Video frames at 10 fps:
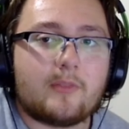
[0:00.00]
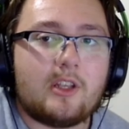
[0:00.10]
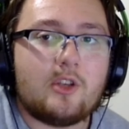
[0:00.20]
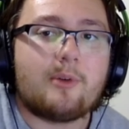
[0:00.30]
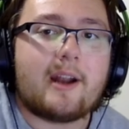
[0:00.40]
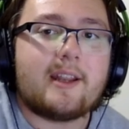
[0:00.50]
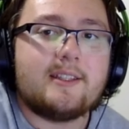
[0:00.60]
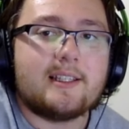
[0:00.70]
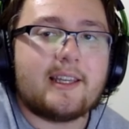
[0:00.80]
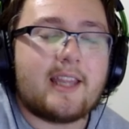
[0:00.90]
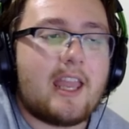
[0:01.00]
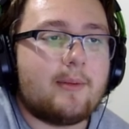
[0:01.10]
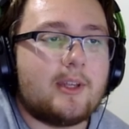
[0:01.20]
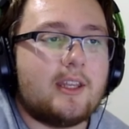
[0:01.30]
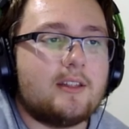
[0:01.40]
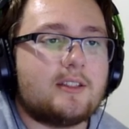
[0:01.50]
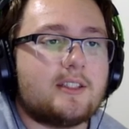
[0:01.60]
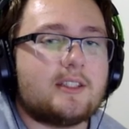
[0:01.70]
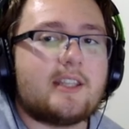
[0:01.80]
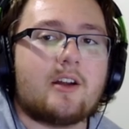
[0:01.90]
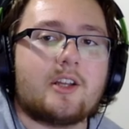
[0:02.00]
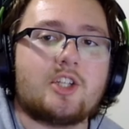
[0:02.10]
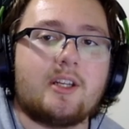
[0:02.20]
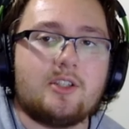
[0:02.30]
you brought in Dillingham and Terrence Shannon